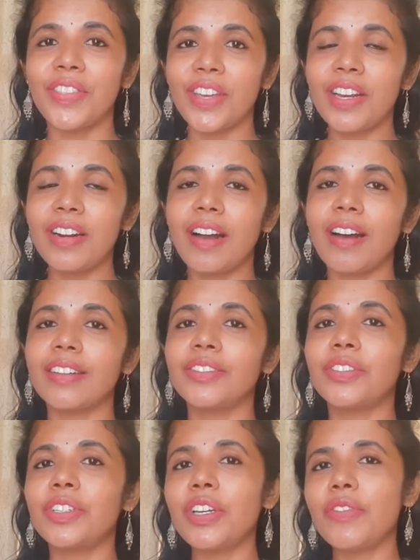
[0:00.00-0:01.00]
There
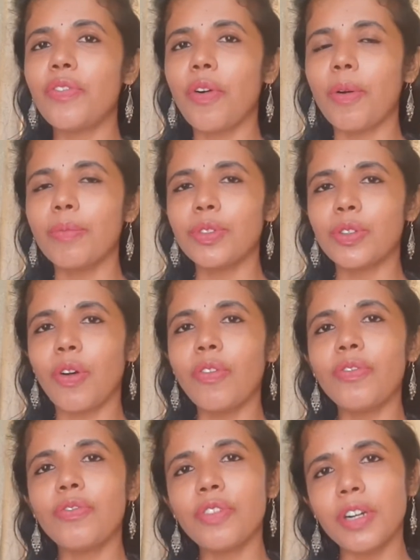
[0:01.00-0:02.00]
are three forms
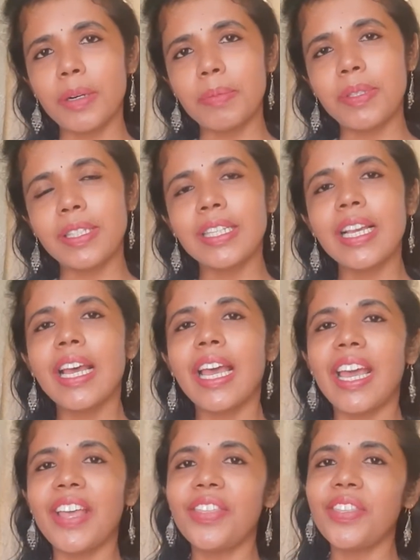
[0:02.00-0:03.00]
of verbs
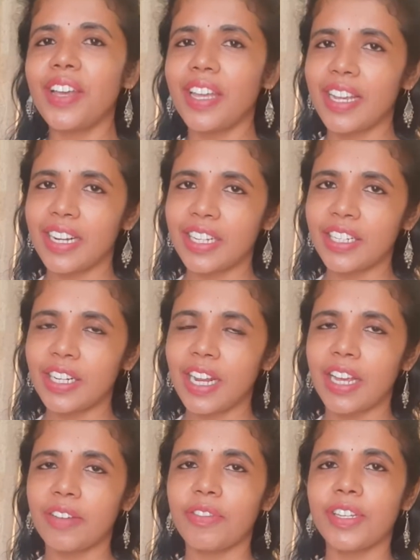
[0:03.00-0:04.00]
in the English
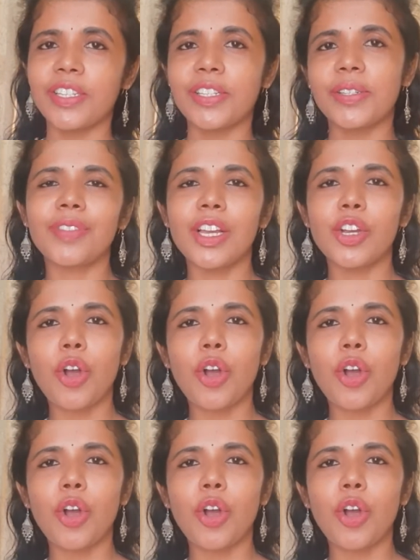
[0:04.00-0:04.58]
language.